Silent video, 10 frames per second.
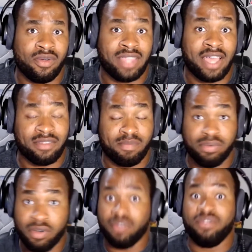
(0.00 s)
that
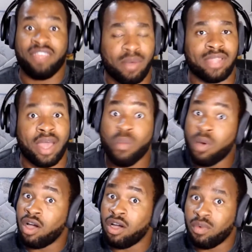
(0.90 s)
proves that
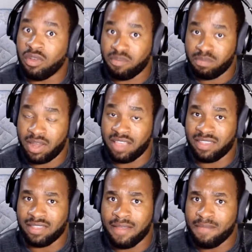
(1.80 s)
water was
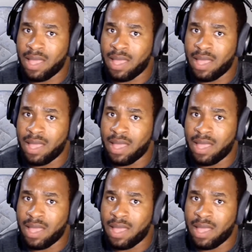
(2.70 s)
present,